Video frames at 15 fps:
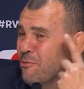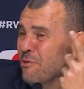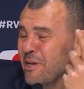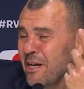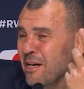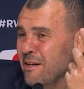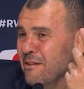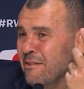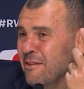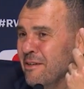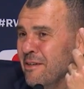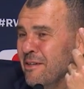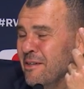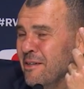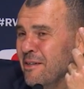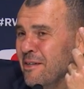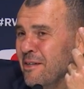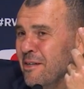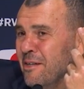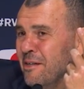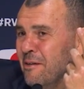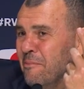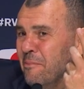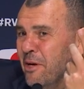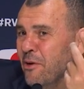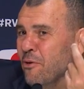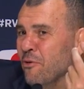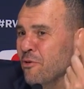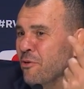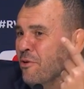Well, I've also
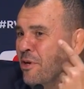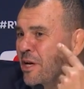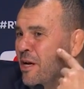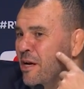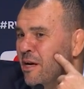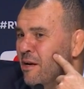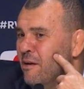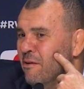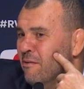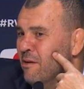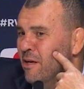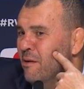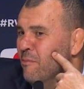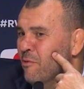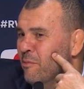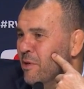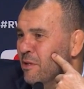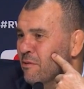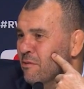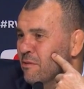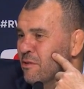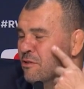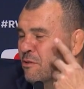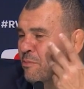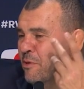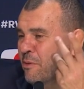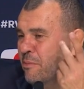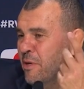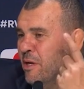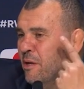played rugby and I don't like losing,
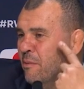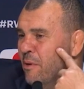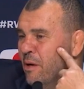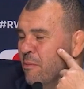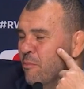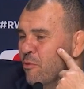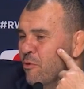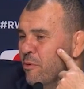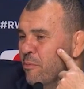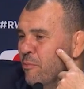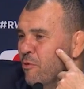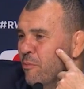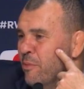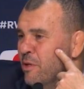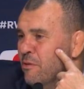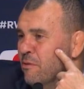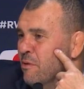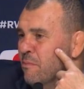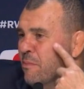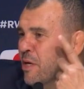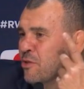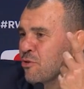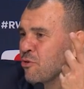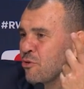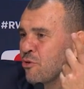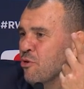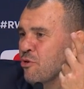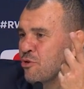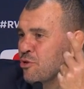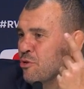never. But
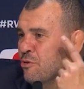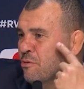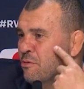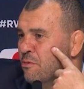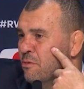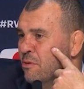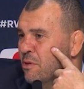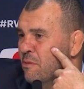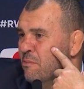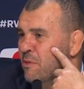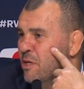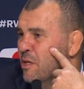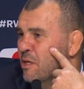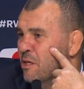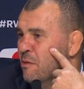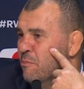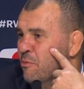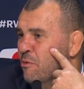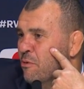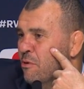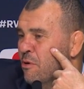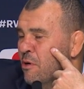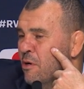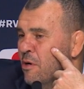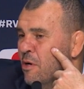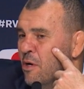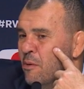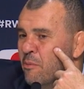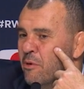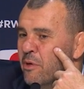it's not
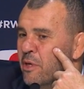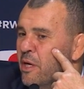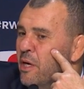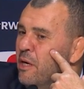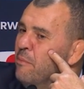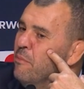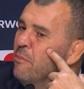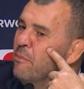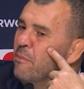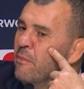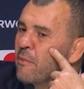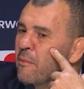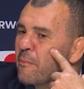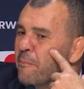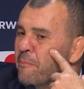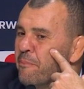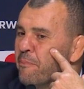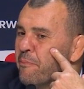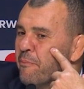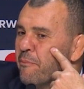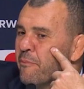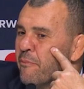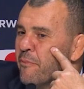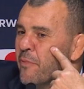a sad moment.